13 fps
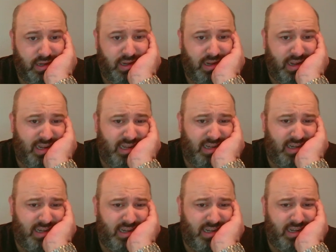I can
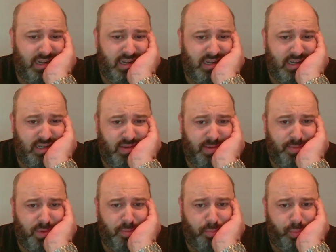grab
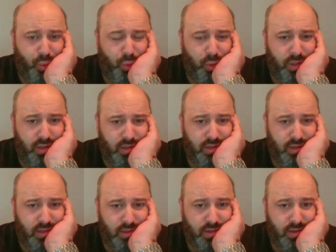the pawn.
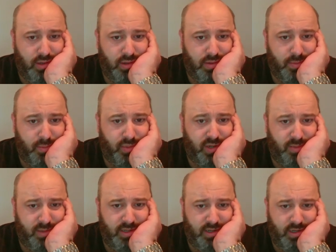
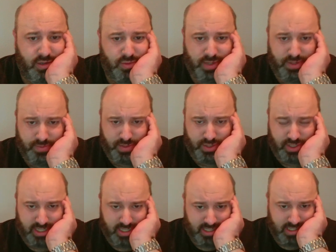Probably the queen will
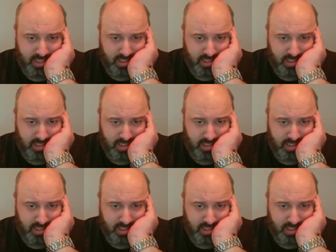take.